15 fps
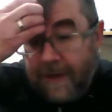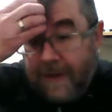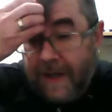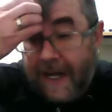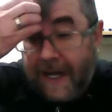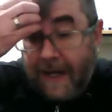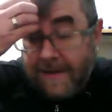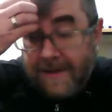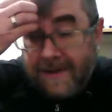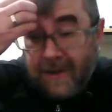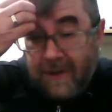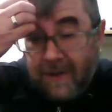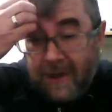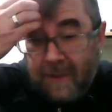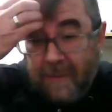that out.
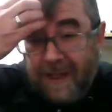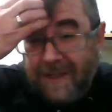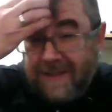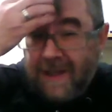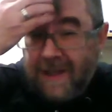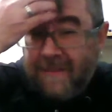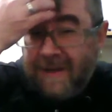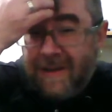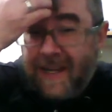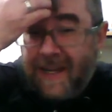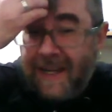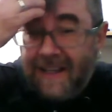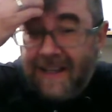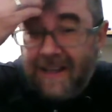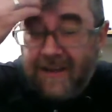So it'll be something
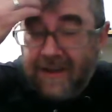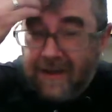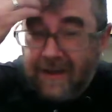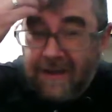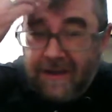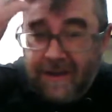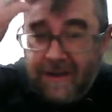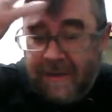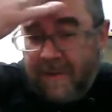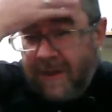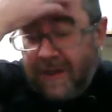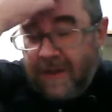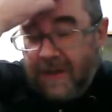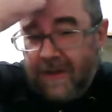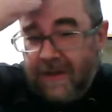like we
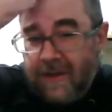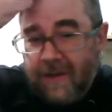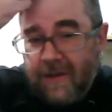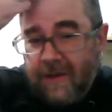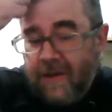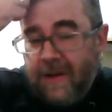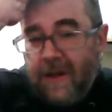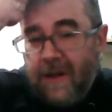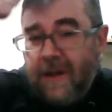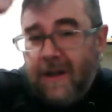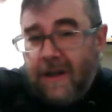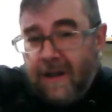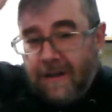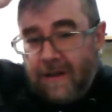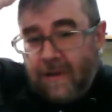could do
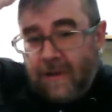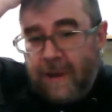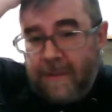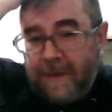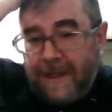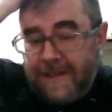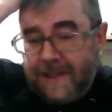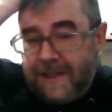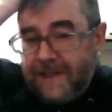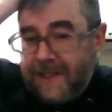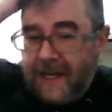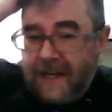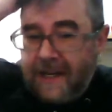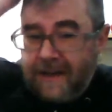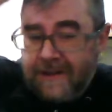the Coinbase
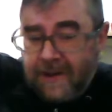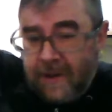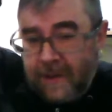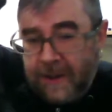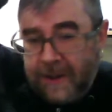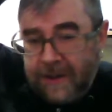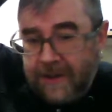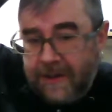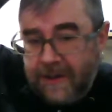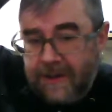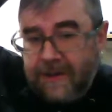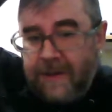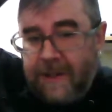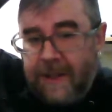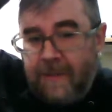exchange, or we could
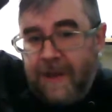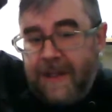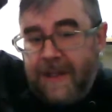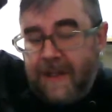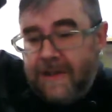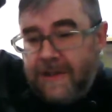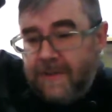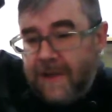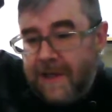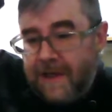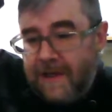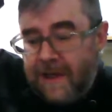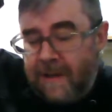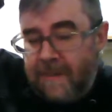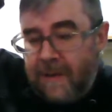do, and then we could switch.
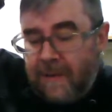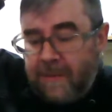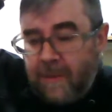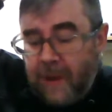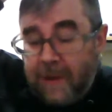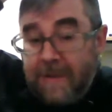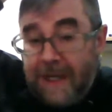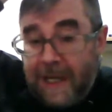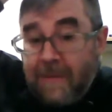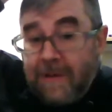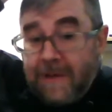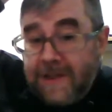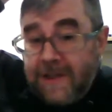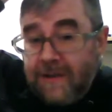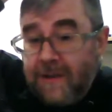Then we'd be able
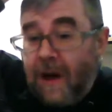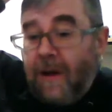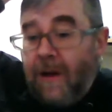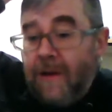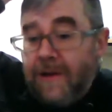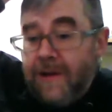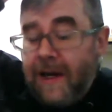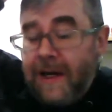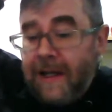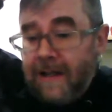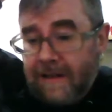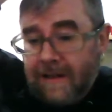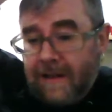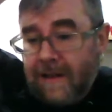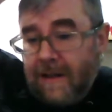to do dollar trading,
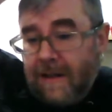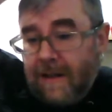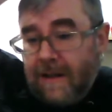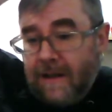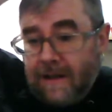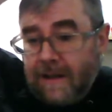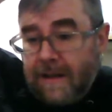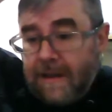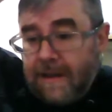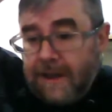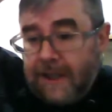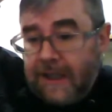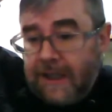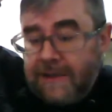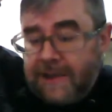
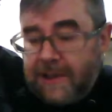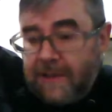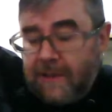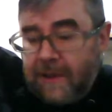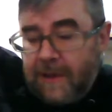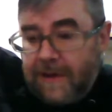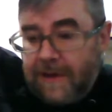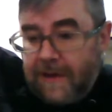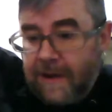too with